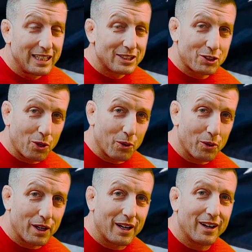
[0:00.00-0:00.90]

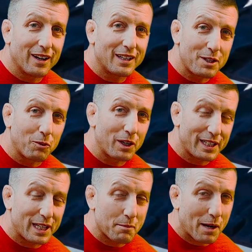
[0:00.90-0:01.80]
So he wanted
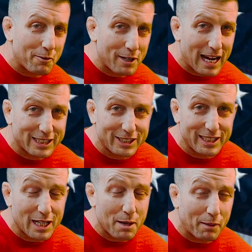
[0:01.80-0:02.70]
to get my
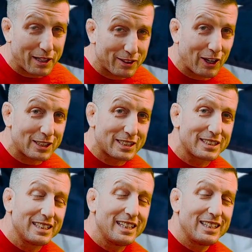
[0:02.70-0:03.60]
reaction and my thoughts.
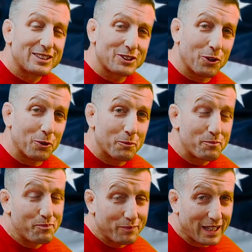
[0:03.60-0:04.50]
So
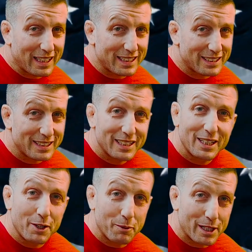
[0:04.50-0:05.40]
I guess
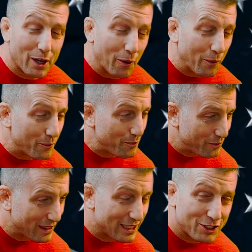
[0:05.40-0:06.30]
here we go.
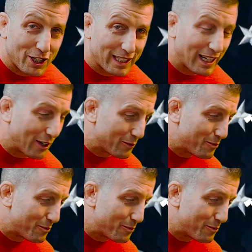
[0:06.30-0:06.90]
Let's check it out.